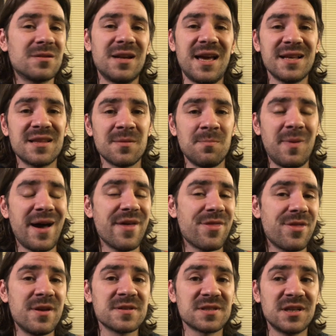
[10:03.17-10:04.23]
look like that bad
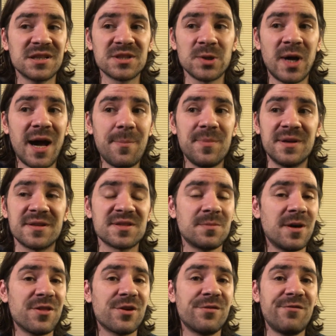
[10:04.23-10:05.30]
things are to happen. As a
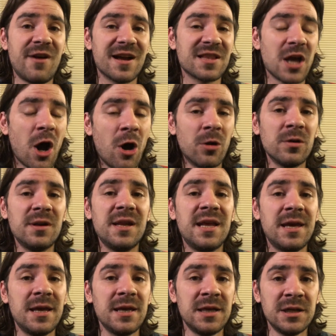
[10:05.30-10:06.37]
matter of fact,
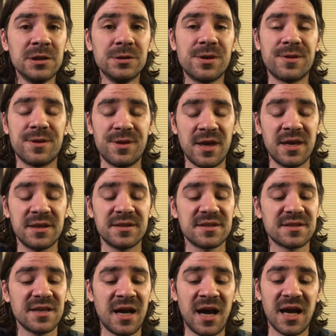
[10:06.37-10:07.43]
only good
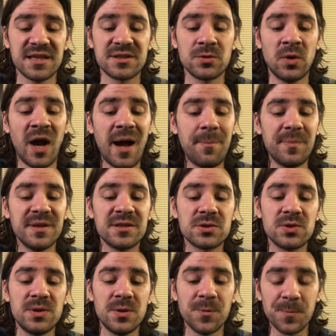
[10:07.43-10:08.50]
things are to happen
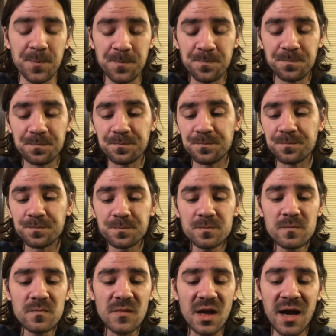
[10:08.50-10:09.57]
to you.
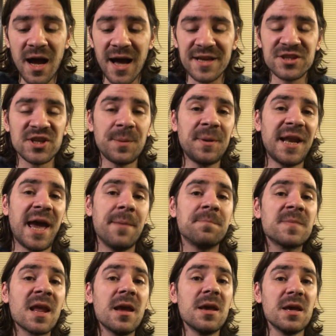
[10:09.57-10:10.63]
Uh, Gemini.
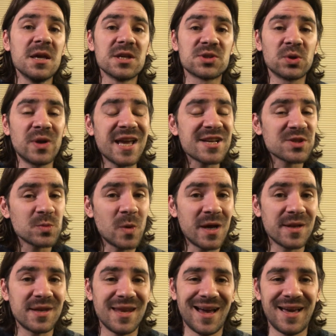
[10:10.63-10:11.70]
So next
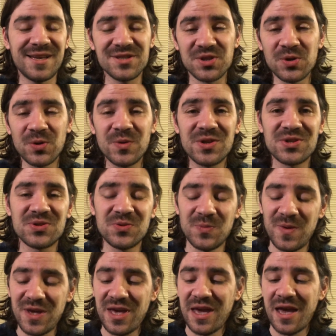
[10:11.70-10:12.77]
one is going to
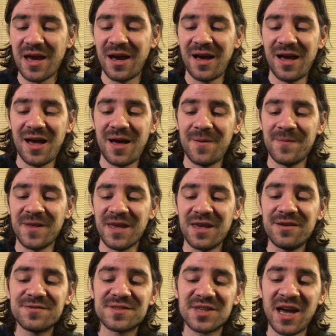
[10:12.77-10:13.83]
be uh, the
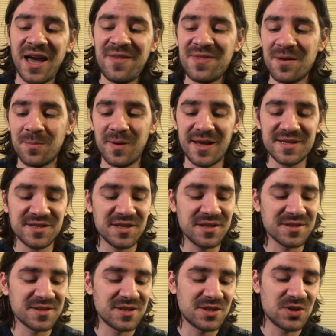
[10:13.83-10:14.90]
gifts and the
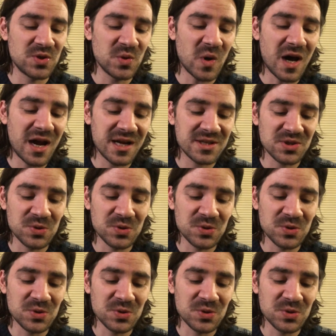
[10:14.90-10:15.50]
blessings that you are